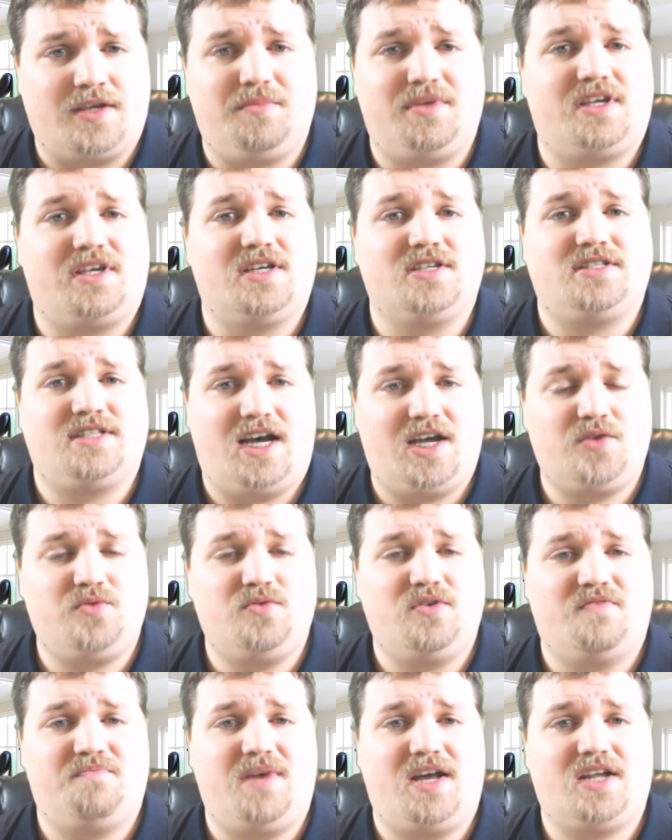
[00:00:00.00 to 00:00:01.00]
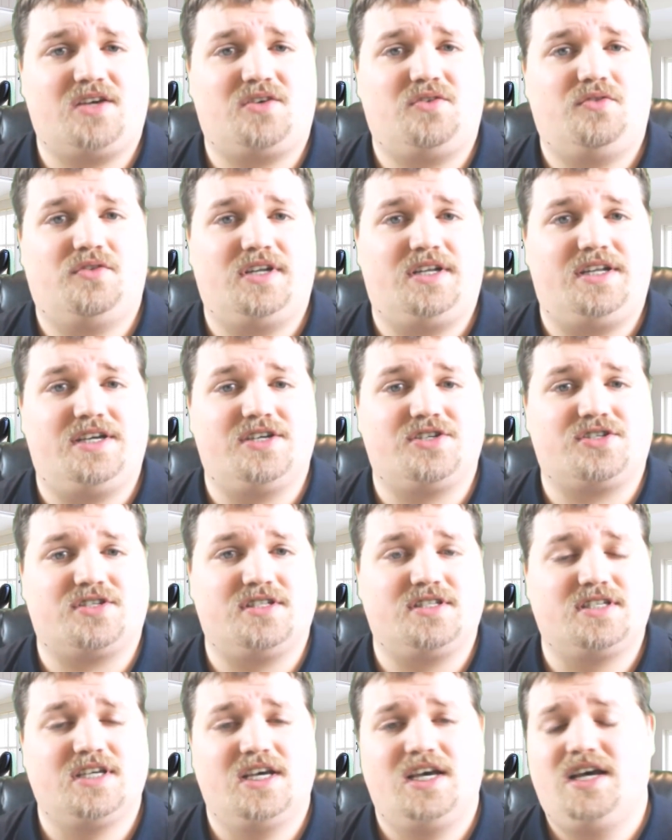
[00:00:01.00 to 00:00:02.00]
because now you have medical
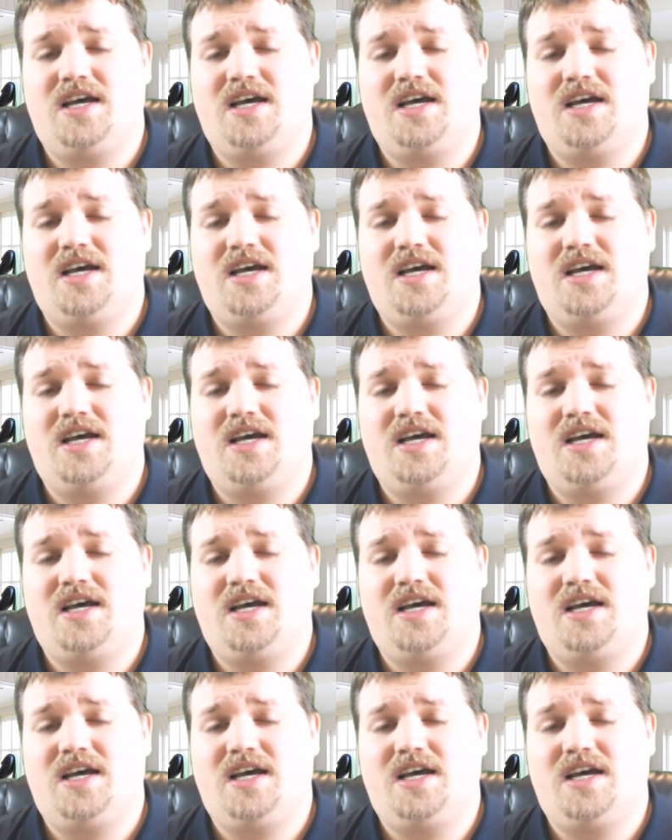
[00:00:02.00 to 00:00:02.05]
conditions